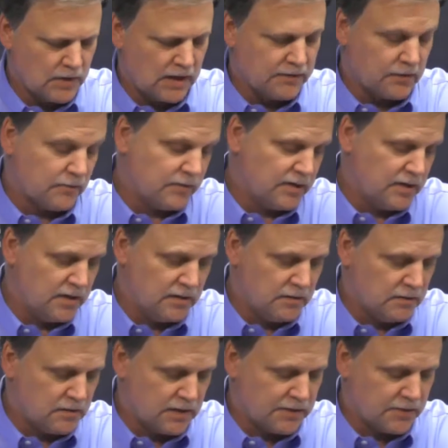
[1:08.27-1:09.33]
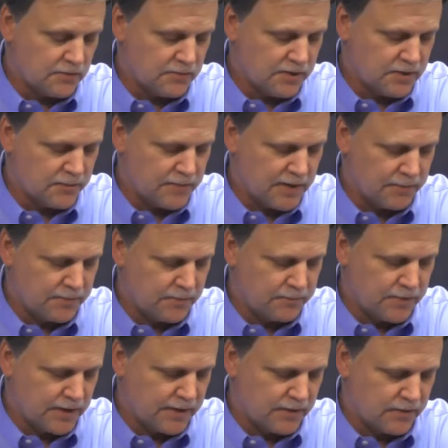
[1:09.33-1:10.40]
I thought we did. I thought we come out
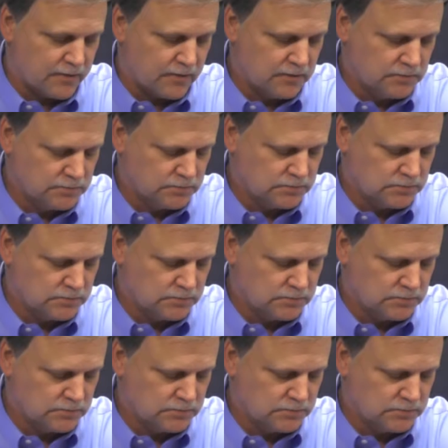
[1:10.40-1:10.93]
and played hard.